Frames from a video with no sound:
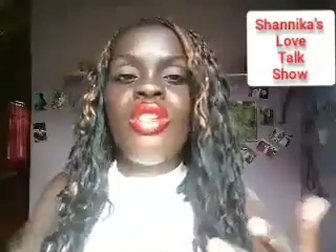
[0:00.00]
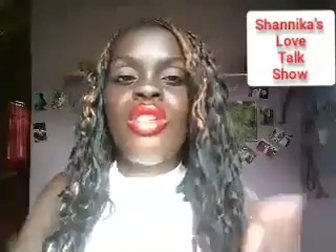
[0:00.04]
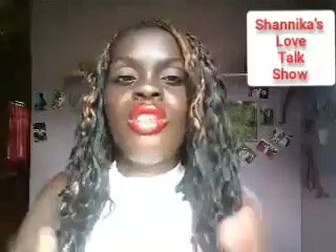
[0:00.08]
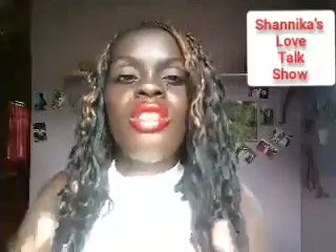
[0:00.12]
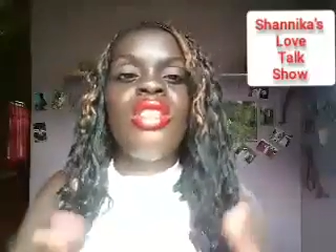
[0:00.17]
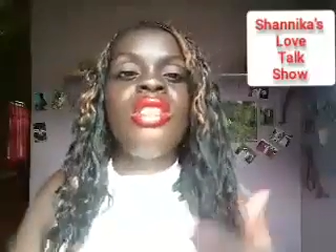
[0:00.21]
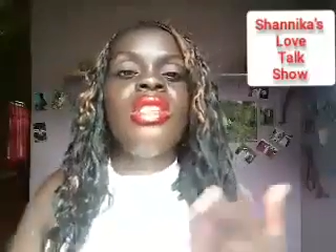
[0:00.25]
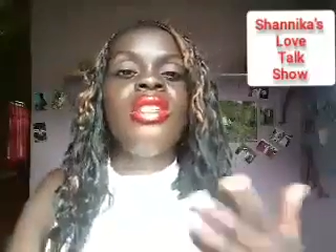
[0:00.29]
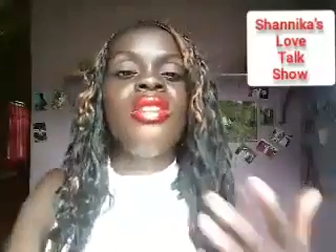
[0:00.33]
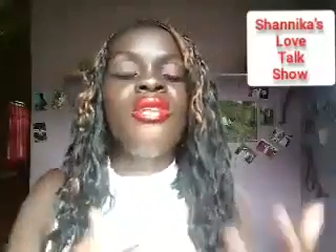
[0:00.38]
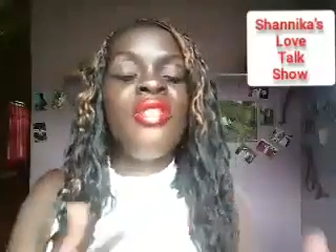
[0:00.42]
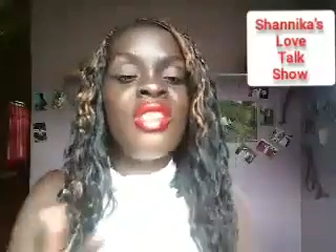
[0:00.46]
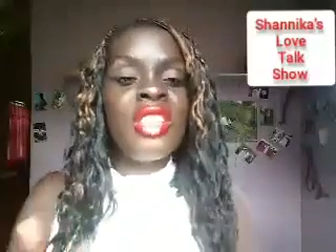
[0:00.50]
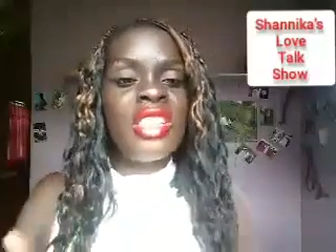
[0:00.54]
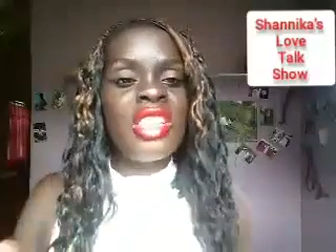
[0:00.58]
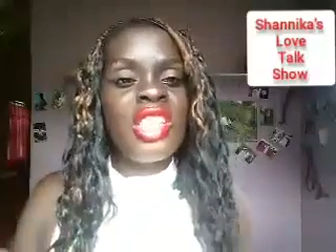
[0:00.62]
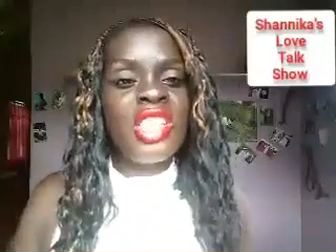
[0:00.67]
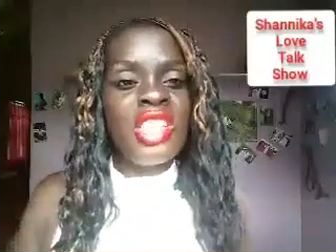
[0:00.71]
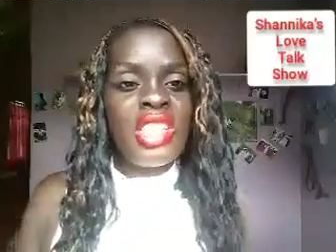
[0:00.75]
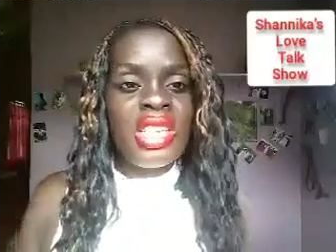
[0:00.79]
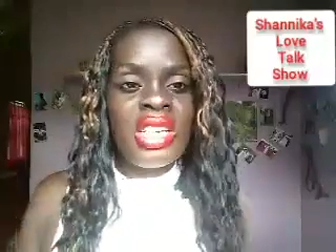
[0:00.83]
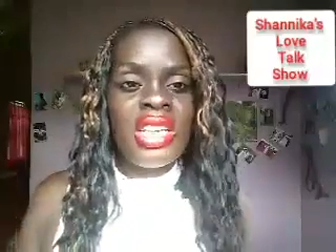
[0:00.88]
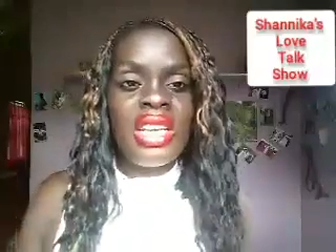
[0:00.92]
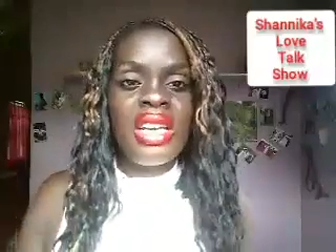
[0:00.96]
she's
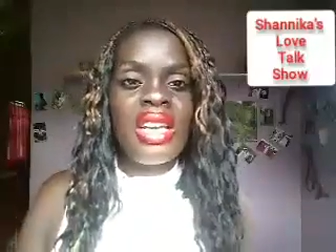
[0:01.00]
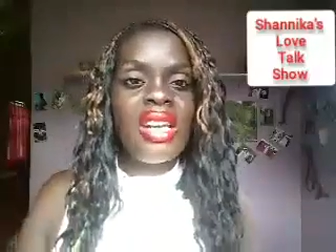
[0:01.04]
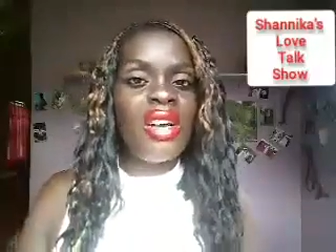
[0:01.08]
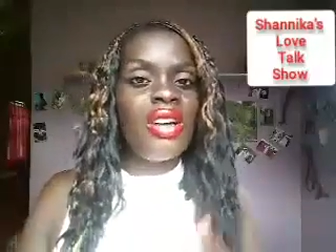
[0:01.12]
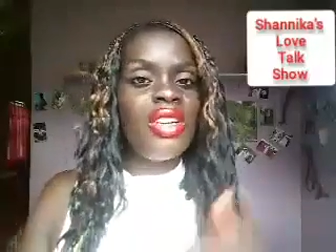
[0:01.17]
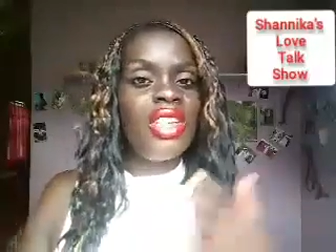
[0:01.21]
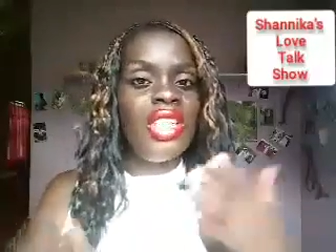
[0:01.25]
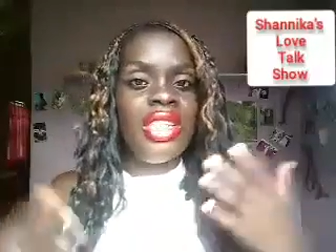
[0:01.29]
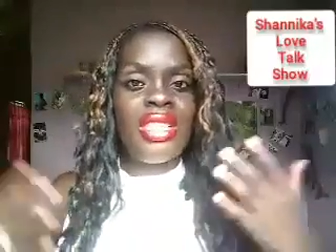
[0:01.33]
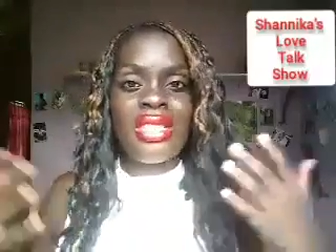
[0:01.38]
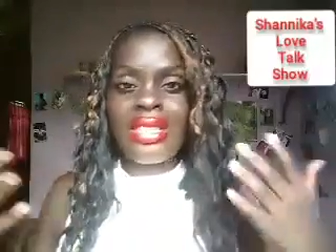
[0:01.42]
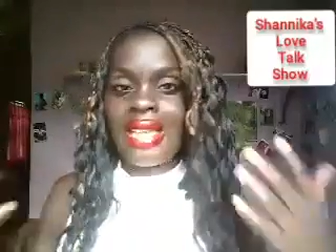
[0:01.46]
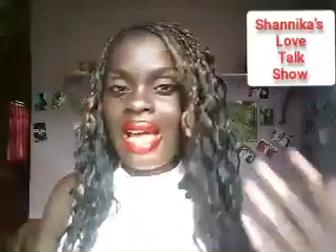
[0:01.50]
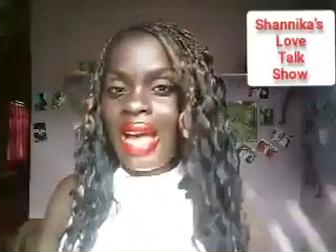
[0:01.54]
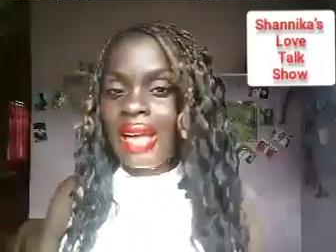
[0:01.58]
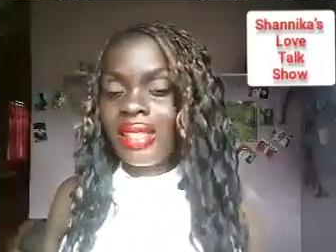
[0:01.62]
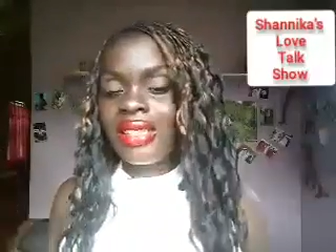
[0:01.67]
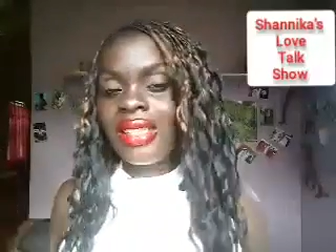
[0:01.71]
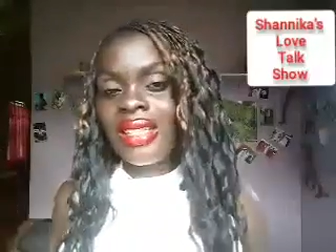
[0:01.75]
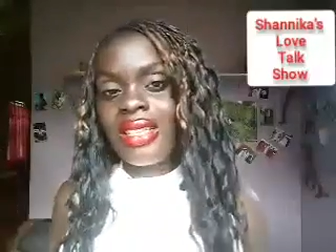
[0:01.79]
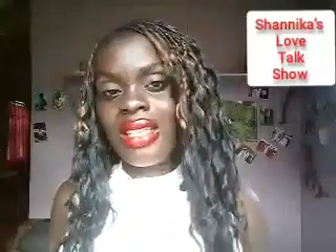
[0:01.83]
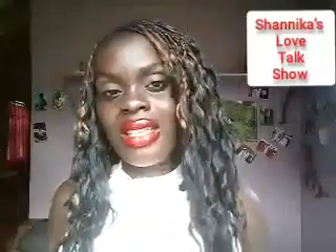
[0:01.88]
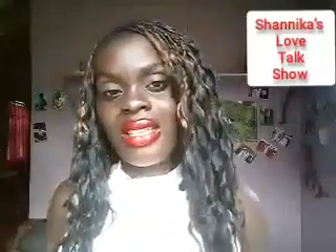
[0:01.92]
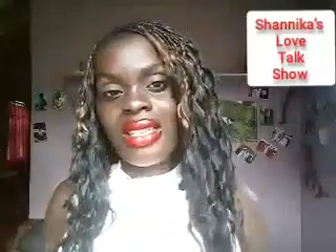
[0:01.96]
visiting or she's
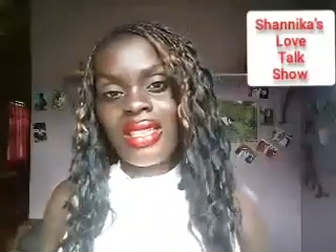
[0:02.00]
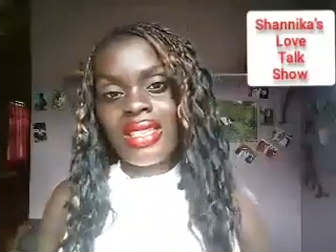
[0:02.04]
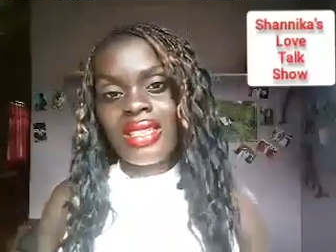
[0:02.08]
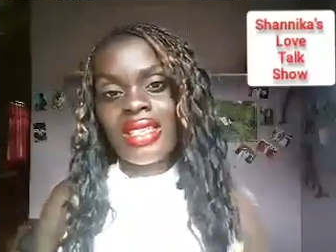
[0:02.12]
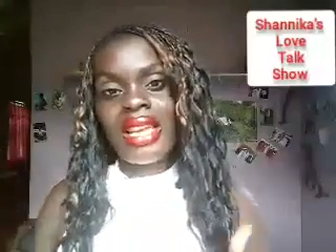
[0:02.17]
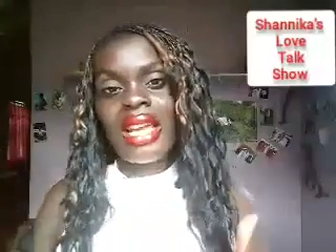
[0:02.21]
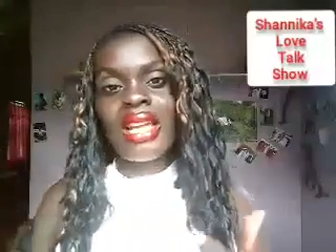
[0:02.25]
acting in this